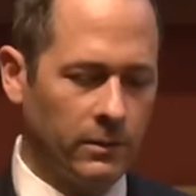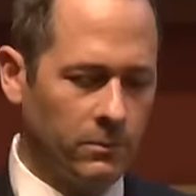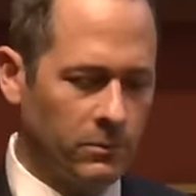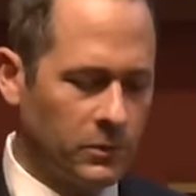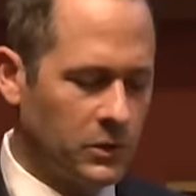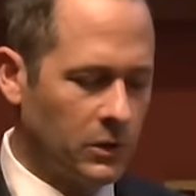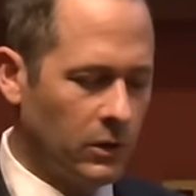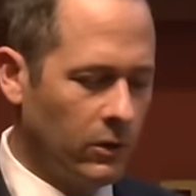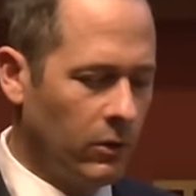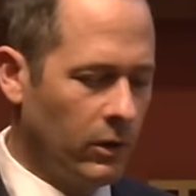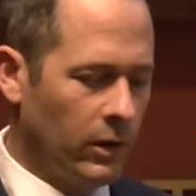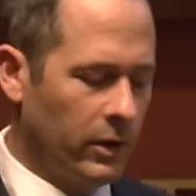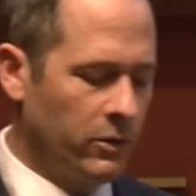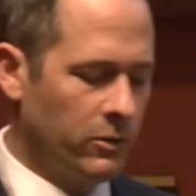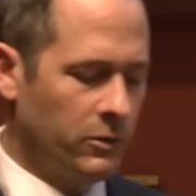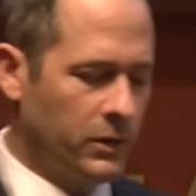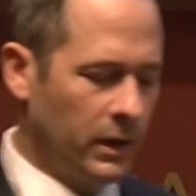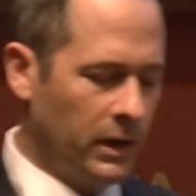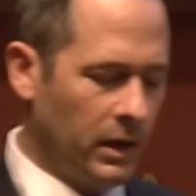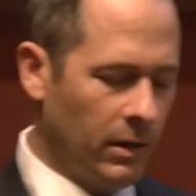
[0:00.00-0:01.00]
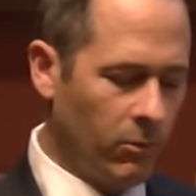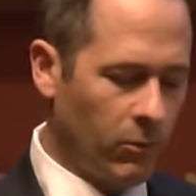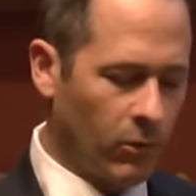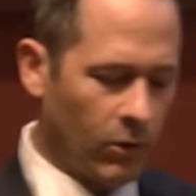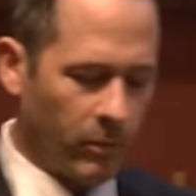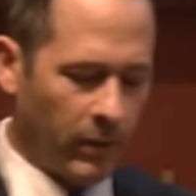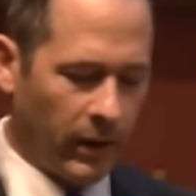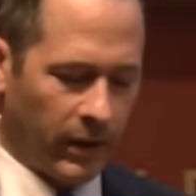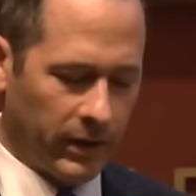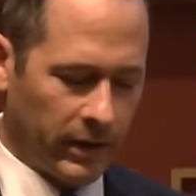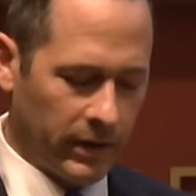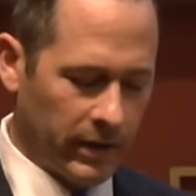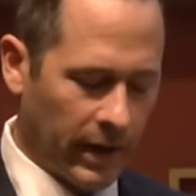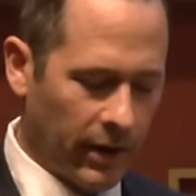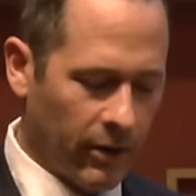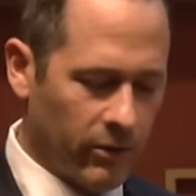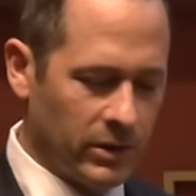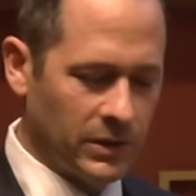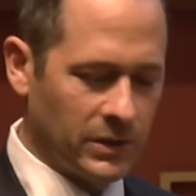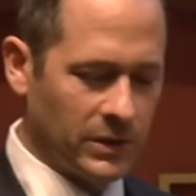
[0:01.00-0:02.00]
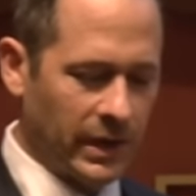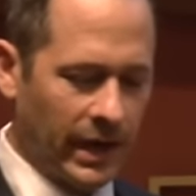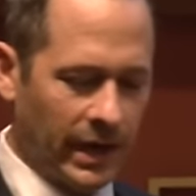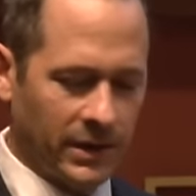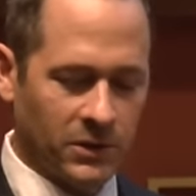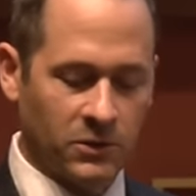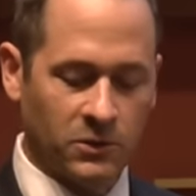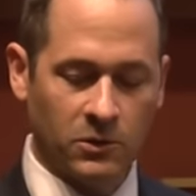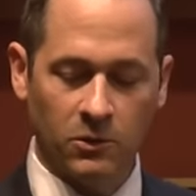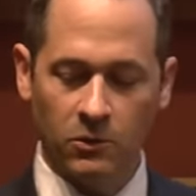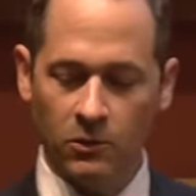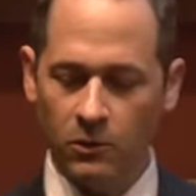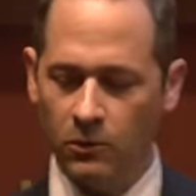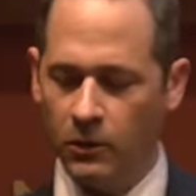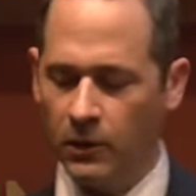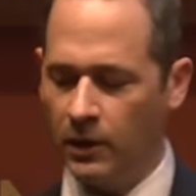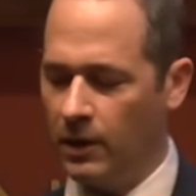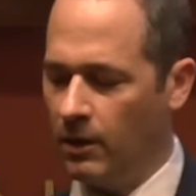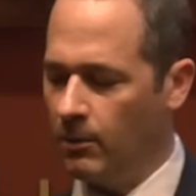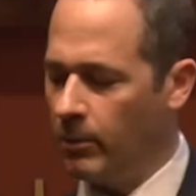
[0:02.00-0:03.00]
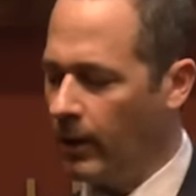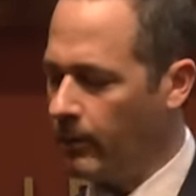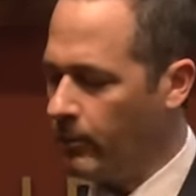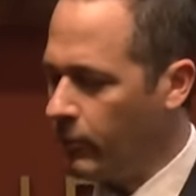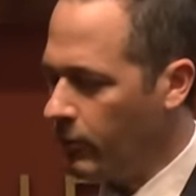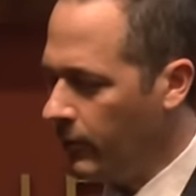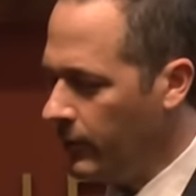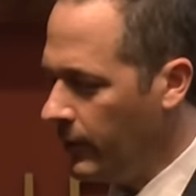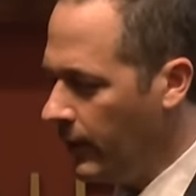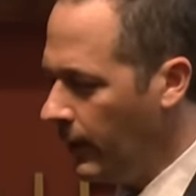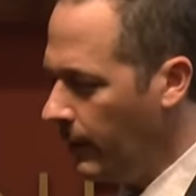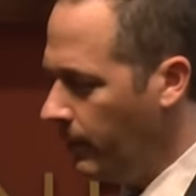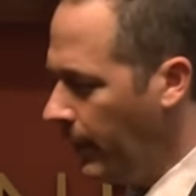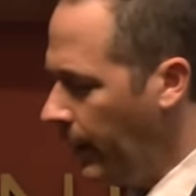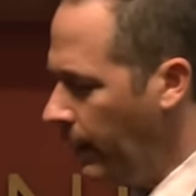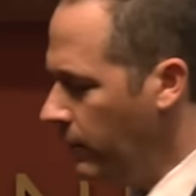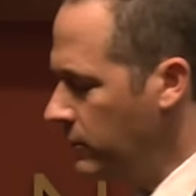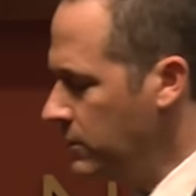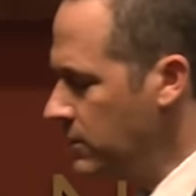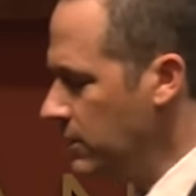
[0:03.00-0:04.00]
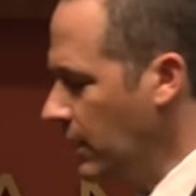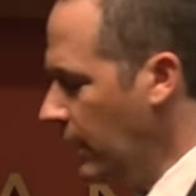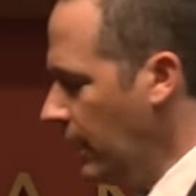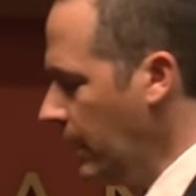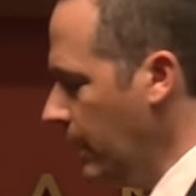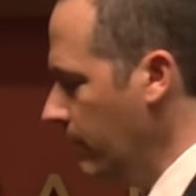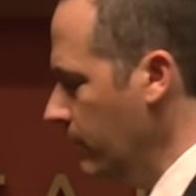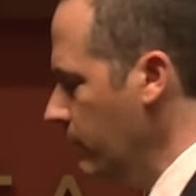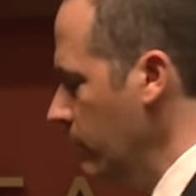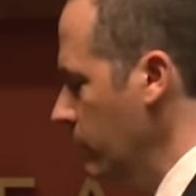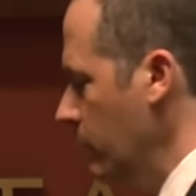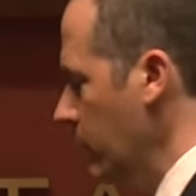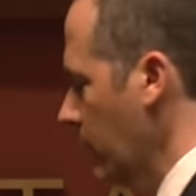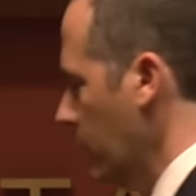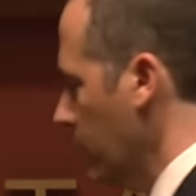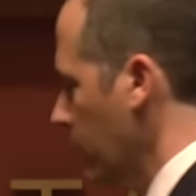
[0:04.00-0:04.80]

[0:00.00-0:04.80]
so are you thinking more about inheritance taxes, or are you thinking about, about uh, you know,